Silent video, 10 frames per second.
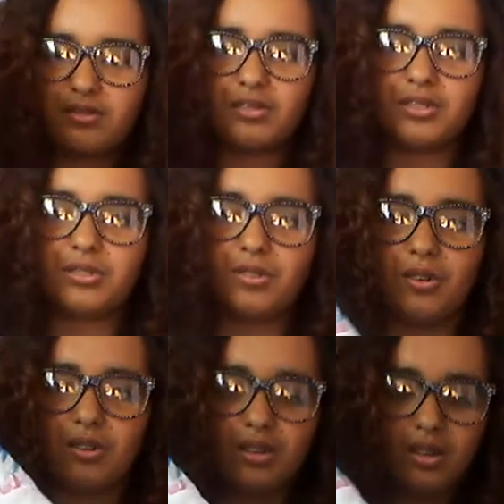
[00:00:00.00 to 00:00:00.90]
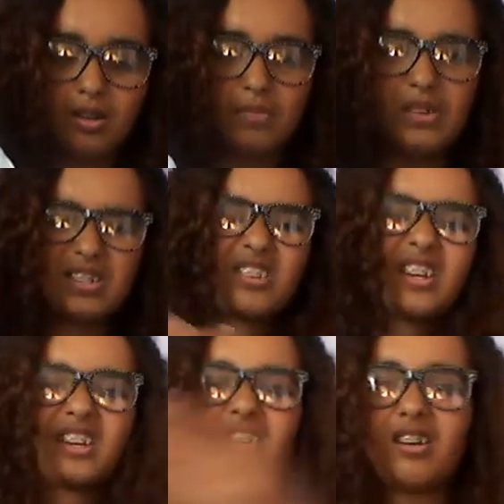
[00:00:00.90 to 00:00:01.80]
I don't know, but it's,
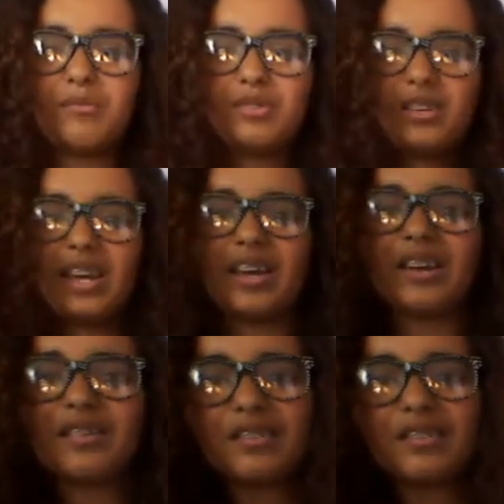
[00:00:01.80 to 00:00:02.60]
like, up to here,